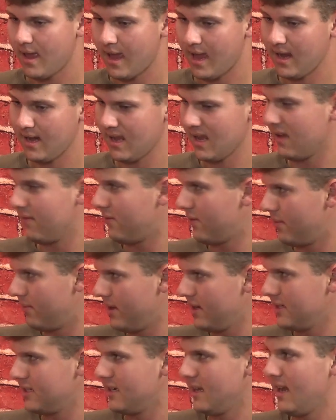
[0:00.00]
any
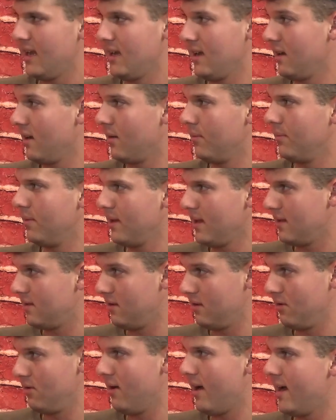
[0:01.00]
information at any company in
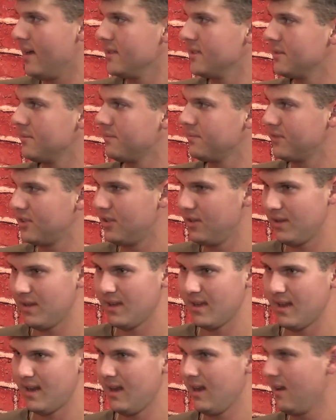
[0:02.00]
the US. So you can
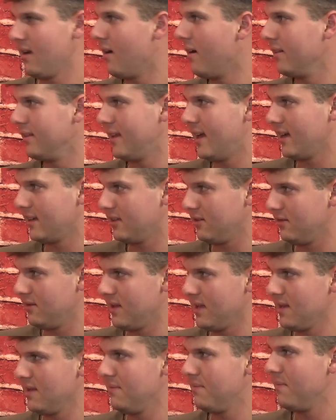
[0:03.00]
get any contact you
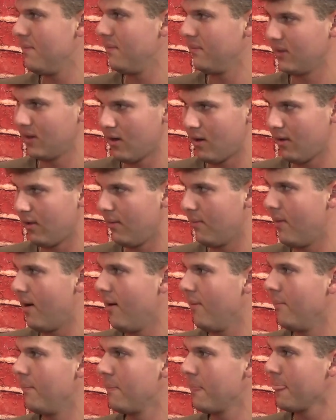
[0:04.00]
need, call them
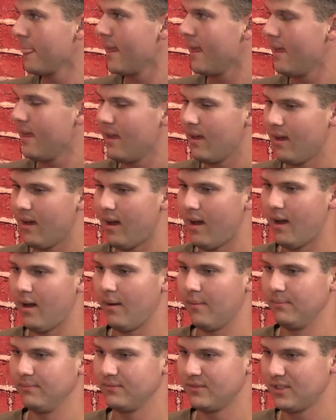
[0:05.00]
up.
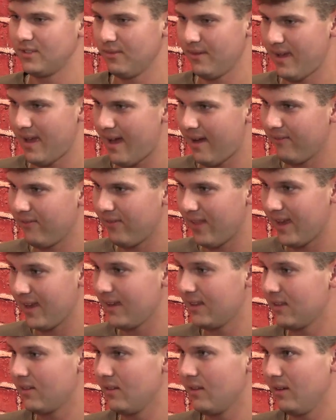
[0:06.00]
So we have like
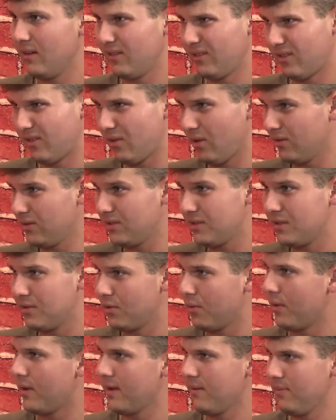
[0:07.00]
close to
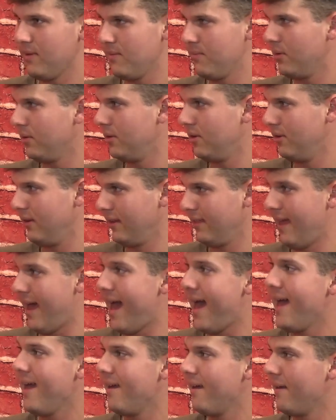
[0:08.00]
20 people doing
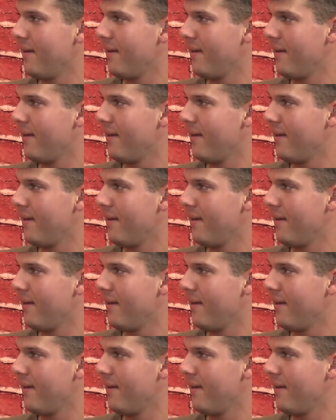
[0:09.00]
that.